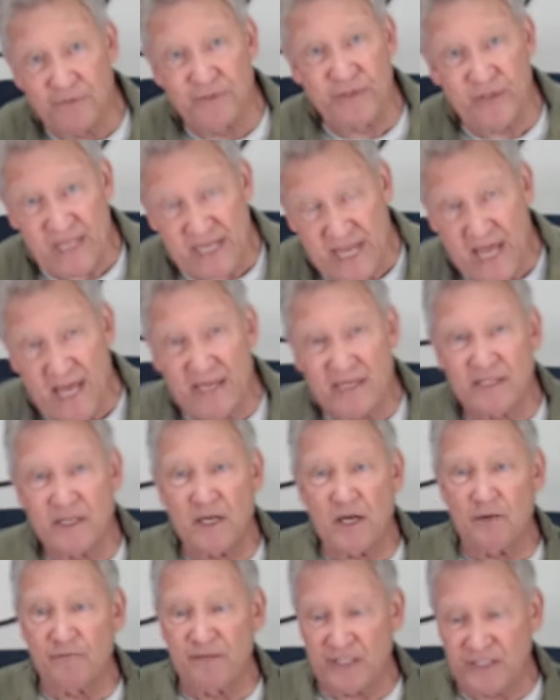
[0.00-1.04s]
to the end
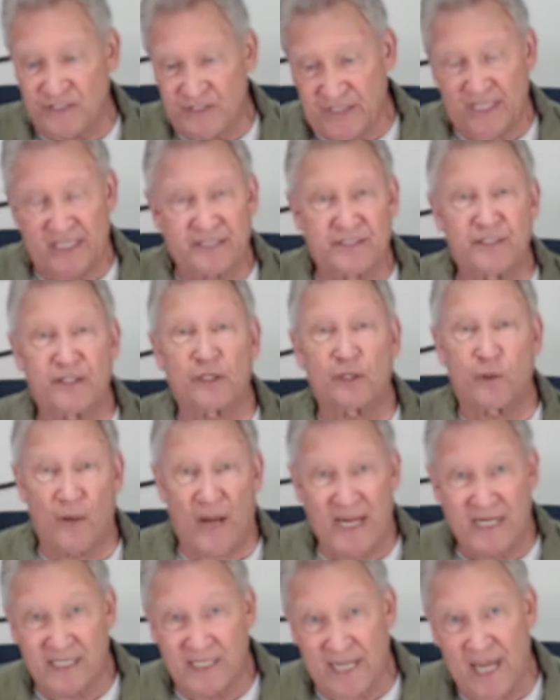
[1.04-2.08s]
of the sixth
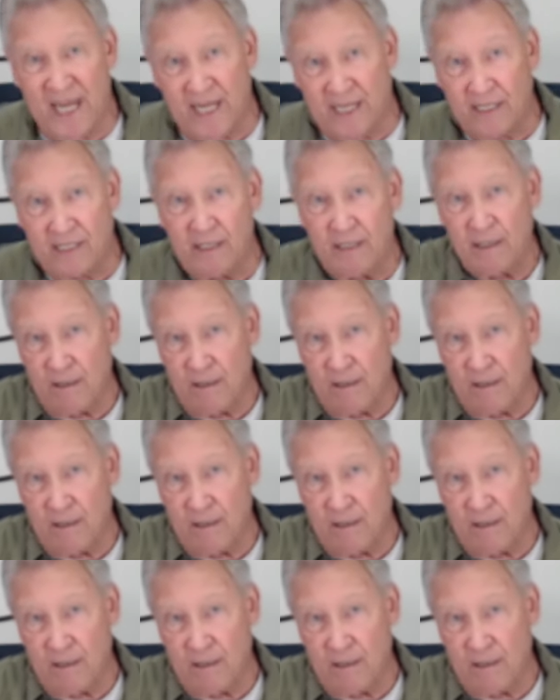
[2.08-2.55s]
great day